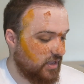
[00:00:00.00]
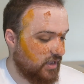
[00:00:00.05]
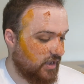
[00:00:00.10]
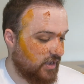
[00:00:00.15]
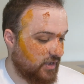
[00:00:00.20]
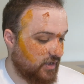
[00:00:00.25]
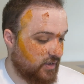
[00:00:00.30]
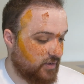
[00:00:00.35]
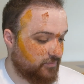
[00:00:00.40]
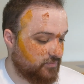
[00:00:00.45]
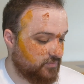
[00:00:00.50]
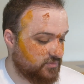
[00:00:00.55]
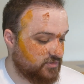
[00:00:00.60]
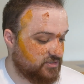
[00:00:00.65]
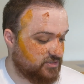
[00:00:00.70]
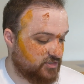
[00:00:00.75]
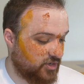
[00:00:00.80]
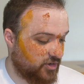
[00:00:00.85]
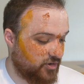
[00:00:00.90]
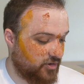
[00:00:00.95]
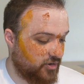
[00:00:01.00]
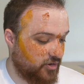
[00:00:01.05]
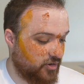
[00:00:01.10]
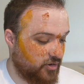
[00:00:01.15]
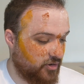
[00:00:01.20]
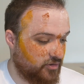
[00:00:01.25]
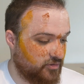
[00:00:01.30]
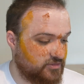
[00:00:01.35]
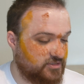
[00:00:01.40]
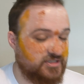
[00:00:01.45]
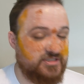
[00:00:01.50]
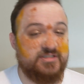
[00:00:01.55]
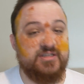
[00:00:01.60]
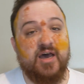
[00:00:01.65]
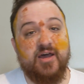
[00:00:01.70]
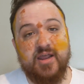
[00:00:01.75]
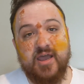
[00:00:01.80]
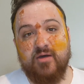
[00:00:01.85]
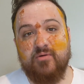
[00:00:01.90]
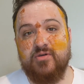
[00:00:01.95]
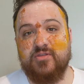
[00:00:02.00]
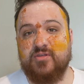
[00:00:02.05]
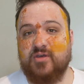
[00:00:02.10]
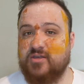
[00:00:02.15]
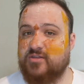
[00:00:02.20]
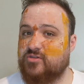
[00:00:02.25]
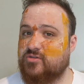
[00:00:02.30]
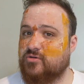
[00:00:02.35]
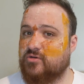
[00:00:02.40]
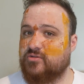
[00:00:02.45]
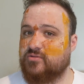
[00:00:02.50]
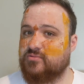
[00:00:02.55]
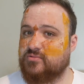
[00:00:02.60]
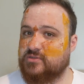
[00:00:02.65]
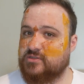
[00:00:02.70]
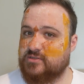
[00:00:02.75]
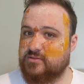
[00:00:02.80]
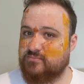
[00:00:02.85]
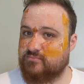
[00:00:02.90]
So to start out with, I thought